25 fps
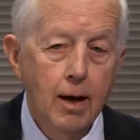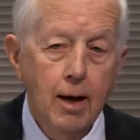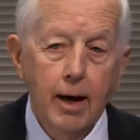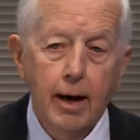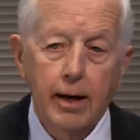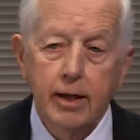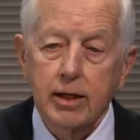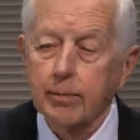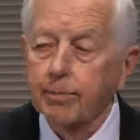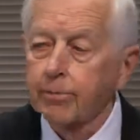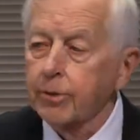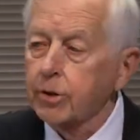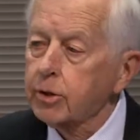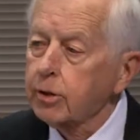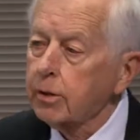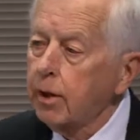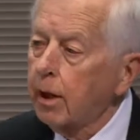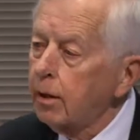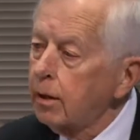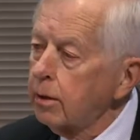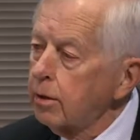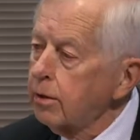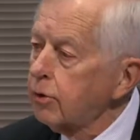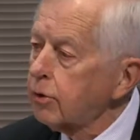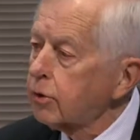And the percent
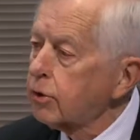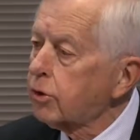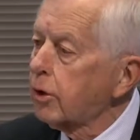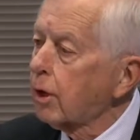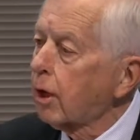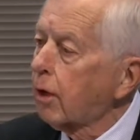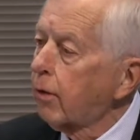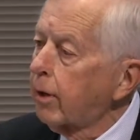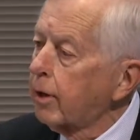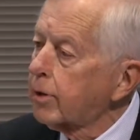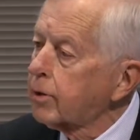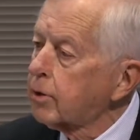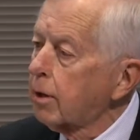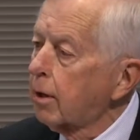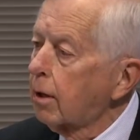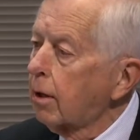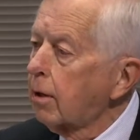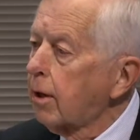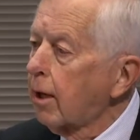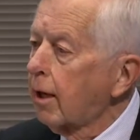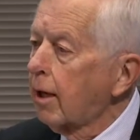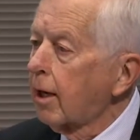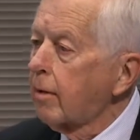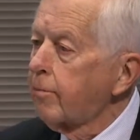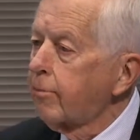who used cigarettes on a
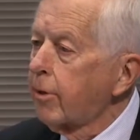daily